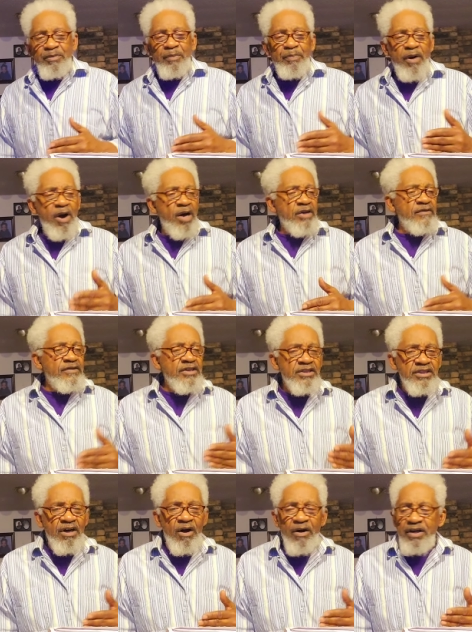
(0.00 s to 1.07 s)
part of this
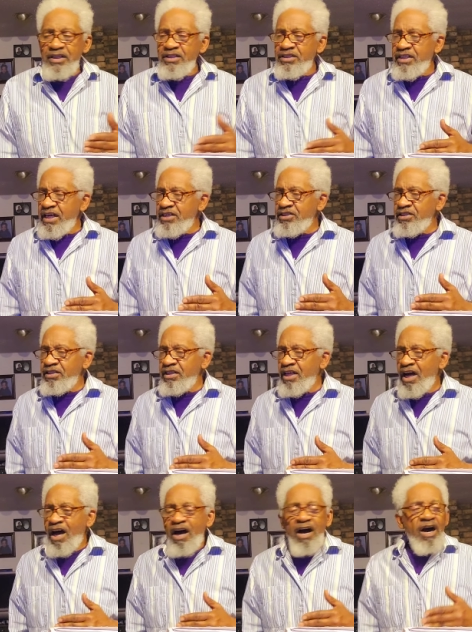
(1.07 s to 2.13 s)
organization,
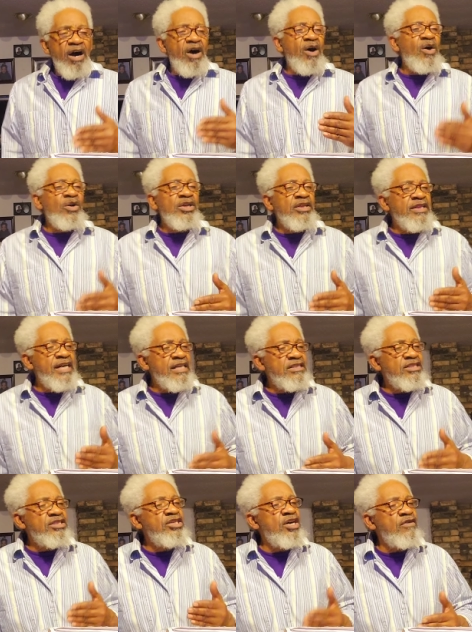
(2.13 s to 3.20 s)
all of that
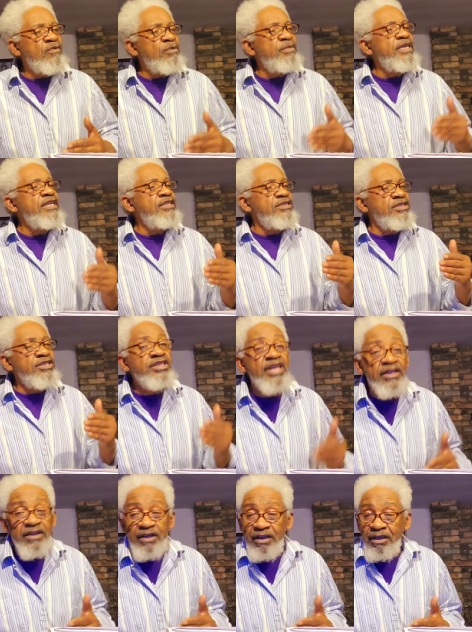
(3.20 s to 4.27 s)
stuff means
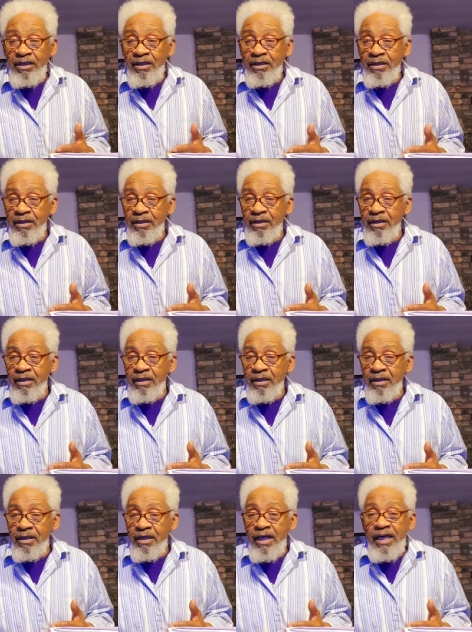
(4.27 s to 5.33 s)
nothing.
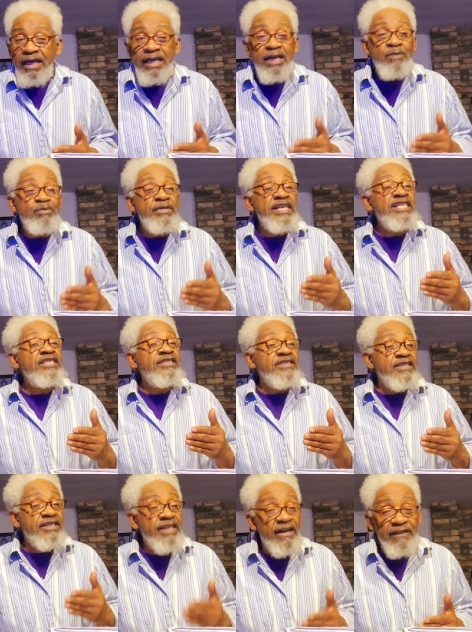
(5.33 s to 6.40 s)
It means
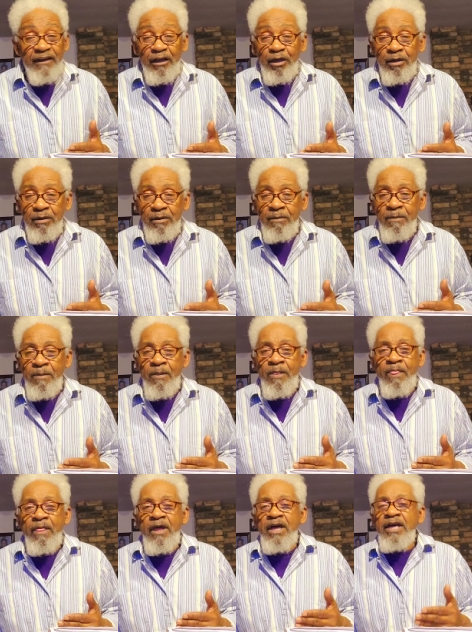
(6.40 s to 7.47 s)
nothing.
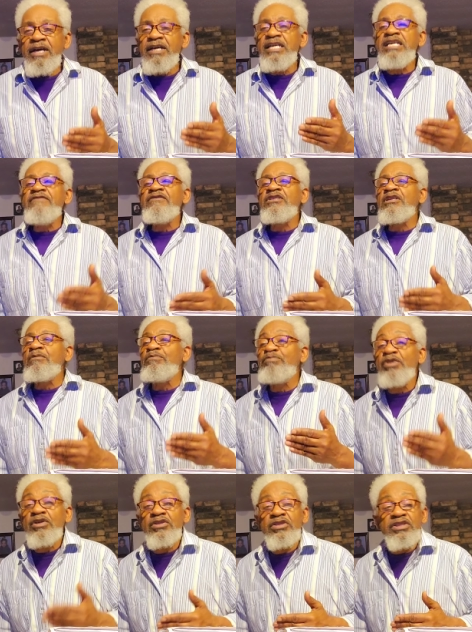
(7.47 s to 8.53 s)
Even the
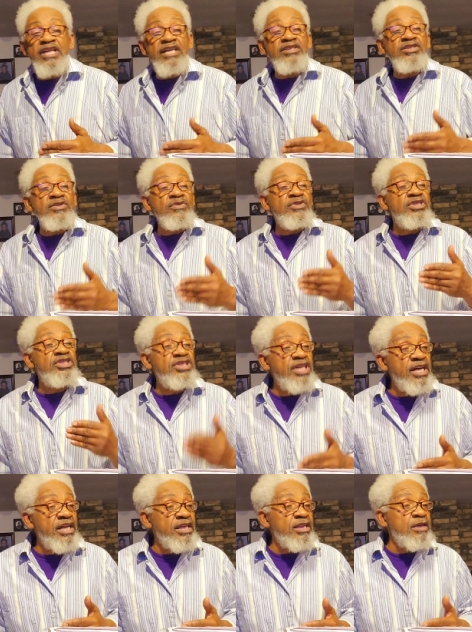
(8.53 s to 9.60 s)
books that you
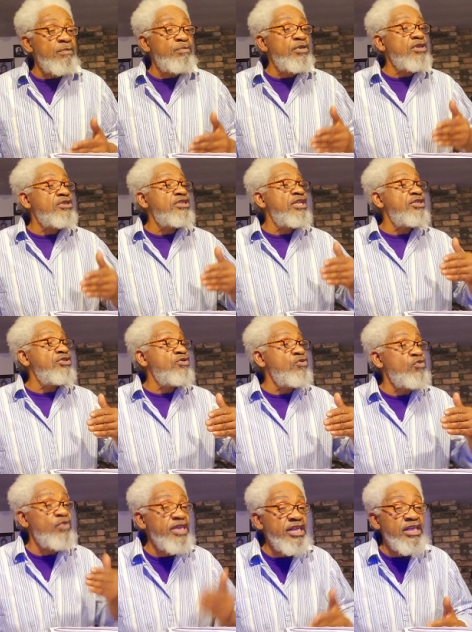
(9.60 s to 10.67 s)
study, the books that you
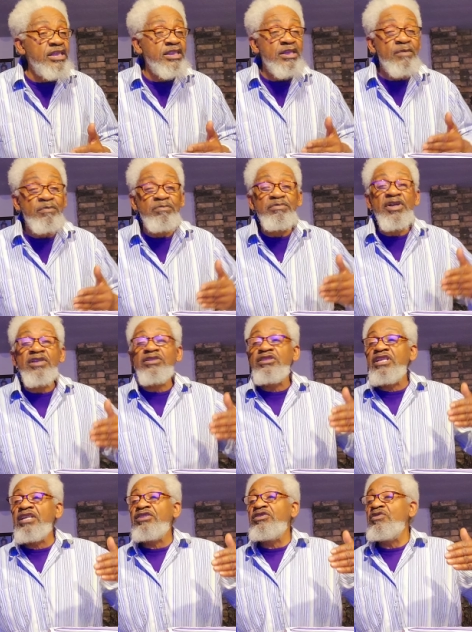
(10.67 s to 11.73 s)
read, the books
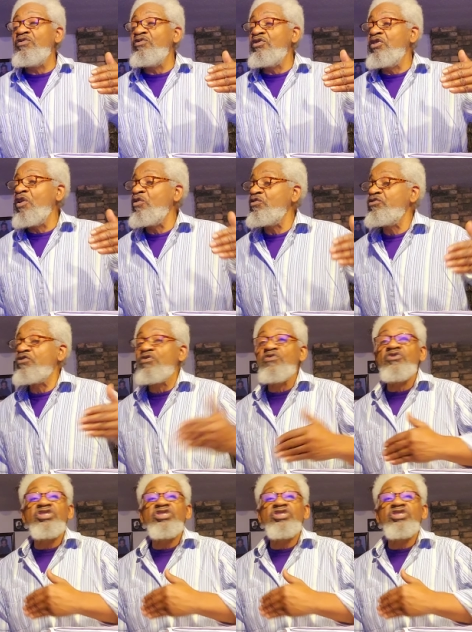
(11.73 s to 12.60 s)
that you go through,